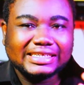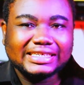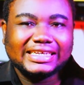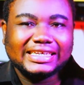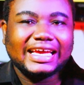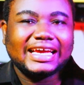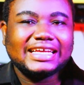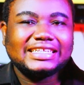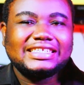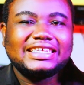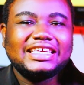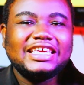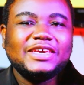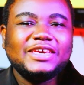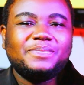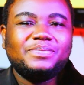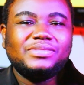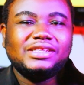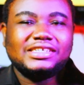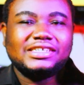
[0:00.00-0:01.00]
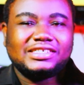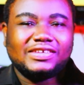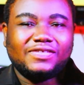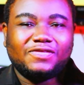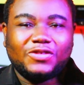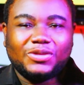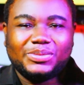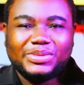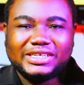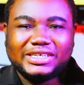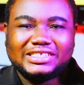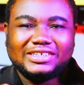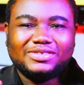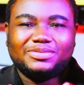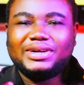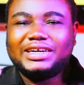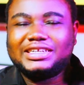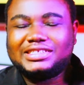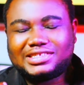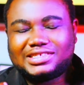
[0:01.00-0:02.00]
gatekeep this
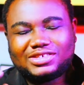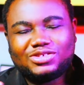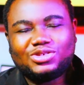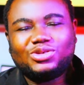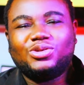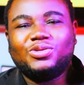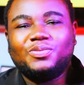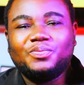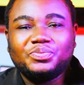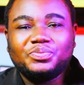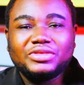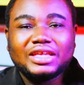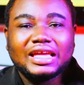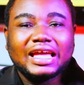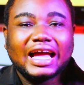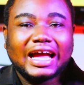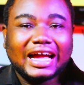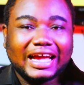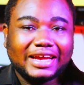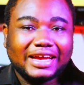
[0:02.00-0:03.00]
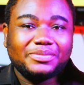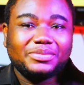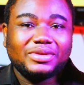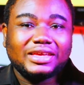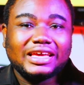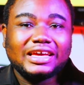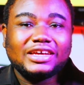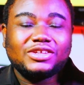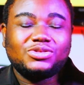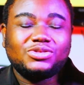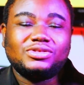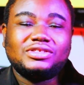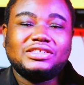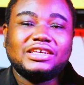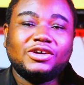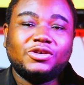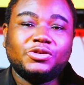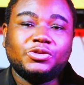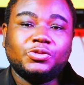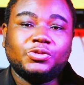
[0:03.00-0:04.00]
information, but I am here to
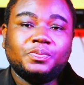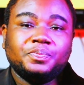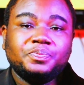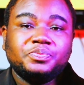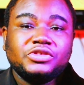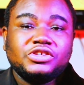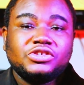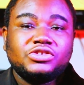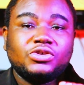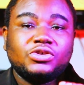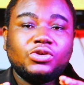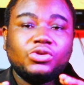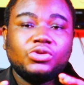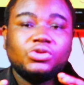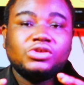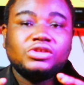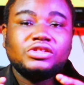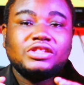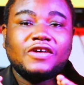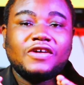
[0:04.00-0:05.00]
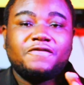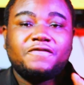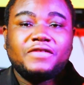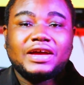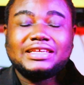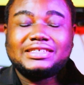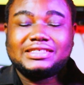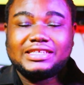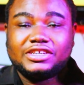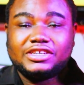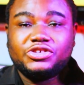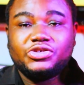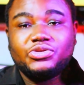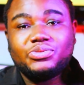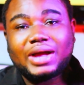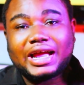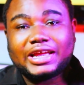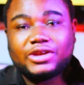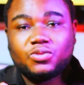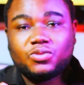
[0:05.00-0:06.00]
tell you. So the first thing you
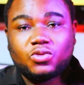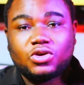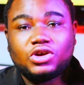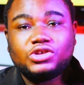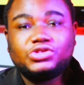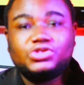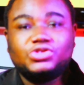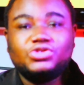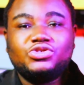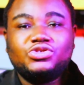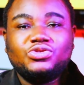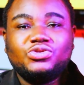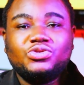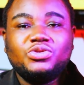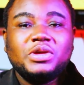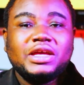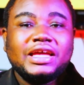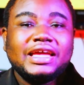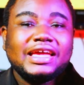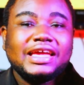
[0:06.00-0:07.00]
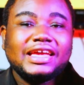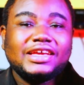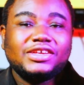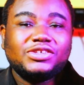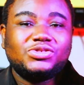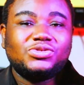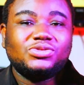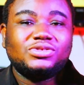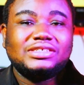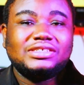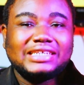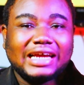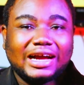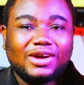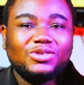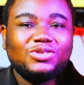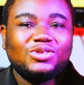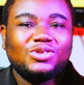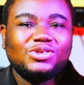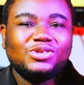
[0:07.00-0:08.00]
might want to do is to
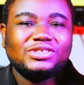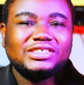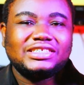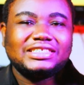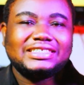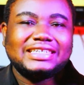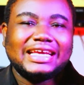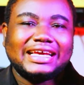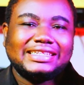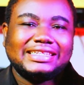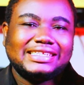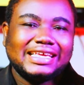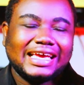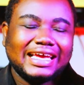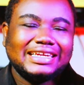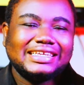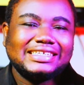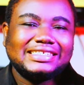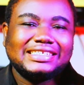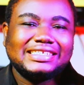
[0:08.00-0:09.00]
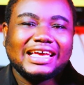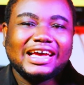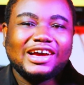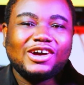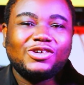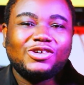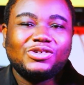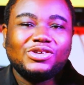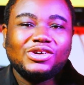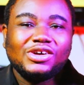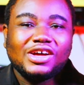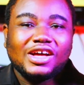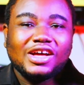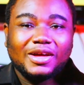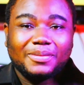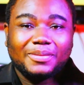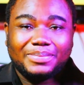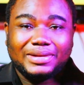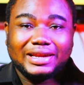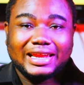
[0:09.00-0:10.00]
download the Telecel
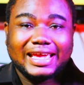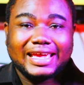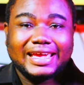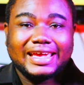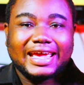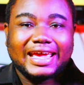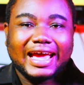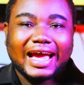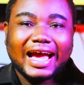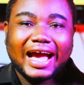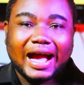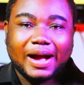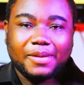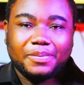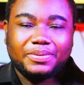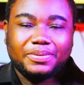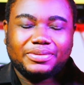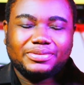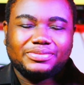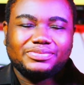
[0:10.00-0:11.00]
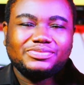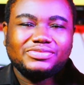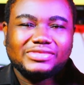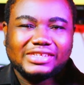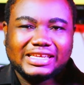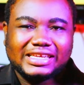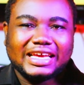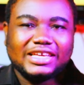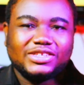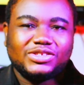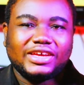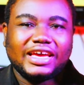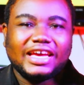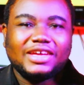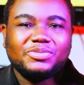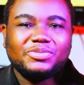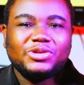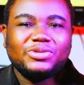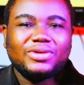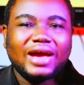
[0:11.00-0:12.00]
Play app. Yes, you
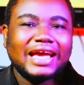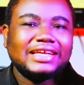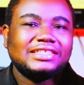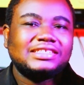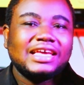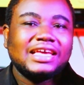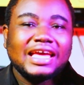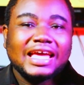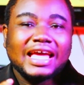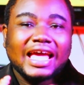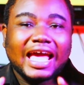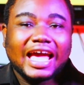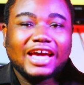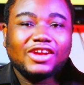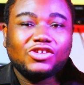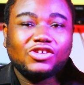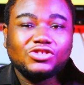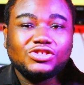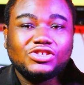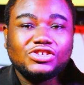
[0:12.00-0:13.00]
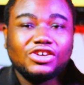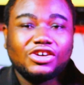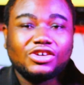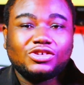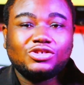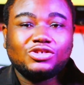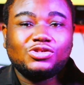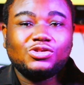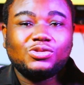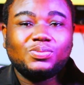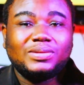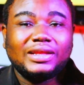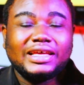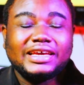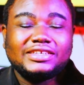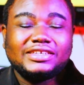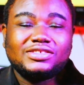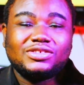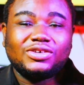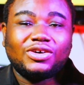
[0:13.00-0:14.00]
heard me right. Head on to your Google
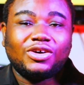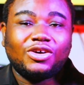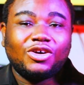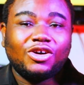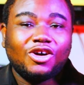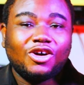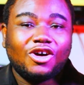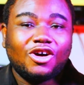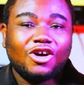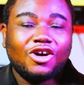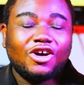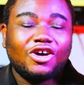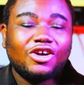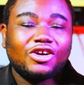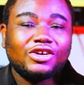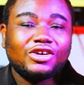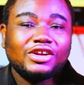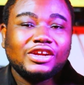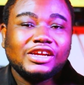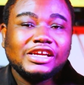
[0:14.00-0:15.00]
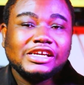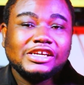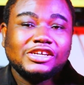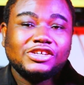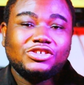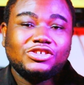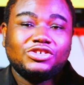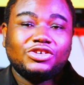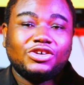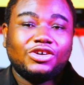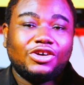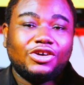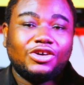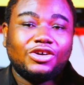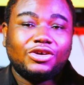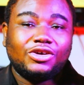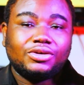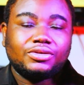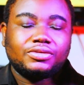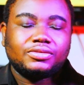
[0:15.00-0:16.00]
Play Store or
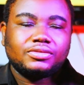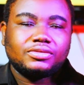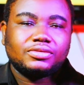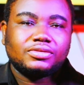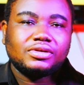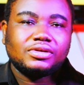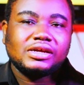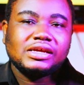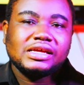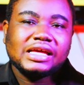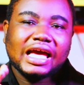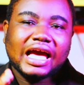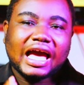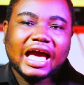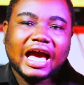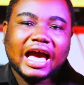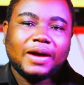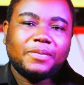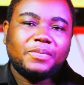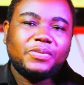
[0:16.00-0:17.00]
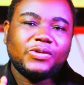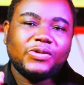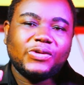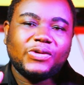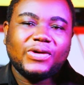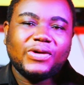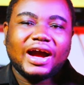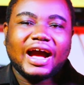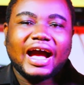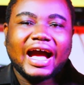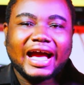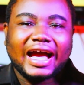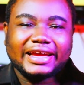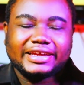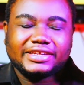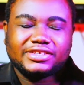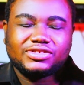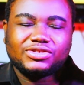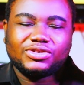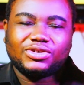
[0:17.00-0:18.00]
your Apple
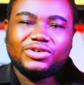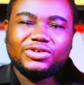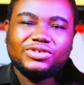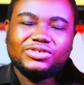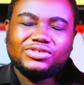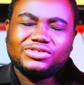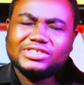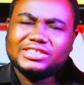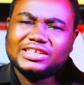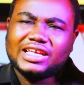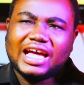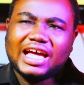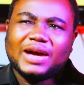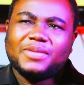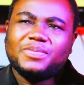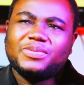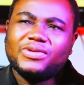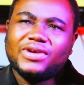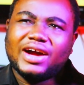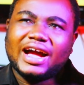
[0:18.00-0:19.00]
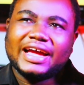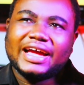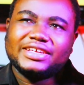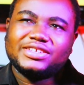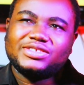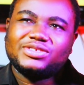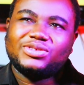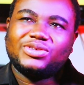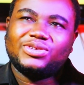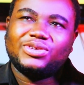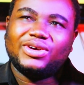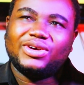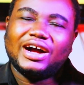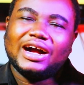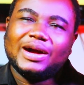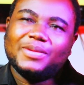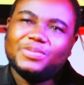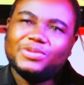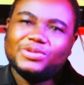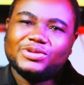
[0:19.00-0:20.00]
iStore. Is it Apple iStore or
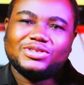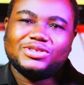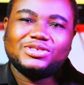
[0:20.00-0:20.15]
Apple